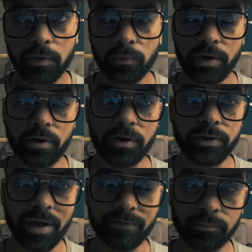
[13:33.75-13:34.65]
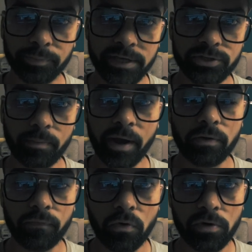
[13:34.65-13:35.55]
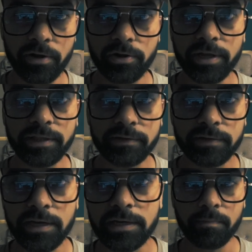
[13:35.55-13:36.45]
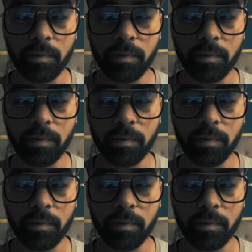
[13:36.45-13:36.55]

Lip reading: where you have to place your microphone underneath the seat.